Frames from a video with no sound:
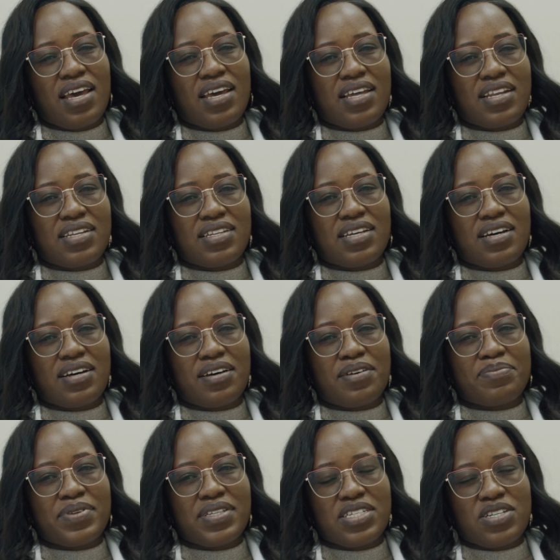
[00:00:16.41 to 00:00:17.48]
in
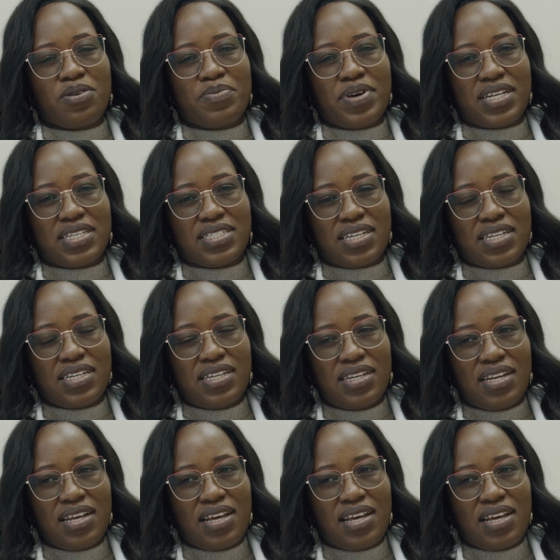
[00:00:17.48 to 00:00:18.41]
internal medicine.